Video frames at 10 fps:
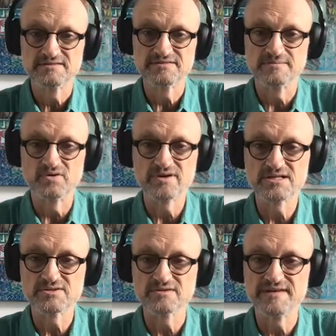If I'm
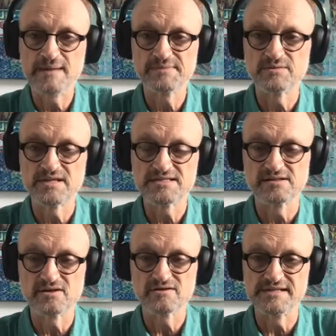born into a family where
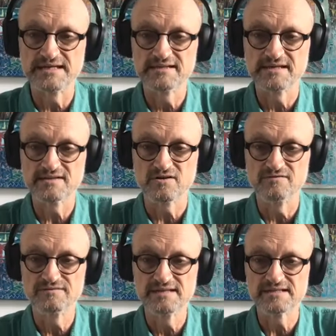there's a lot of yelling and
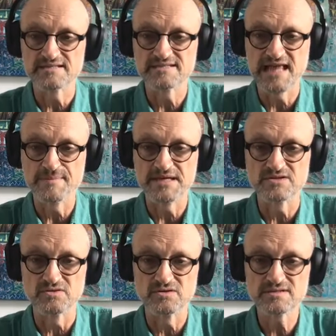conflict and
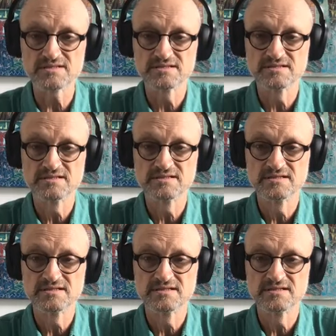slamming doors,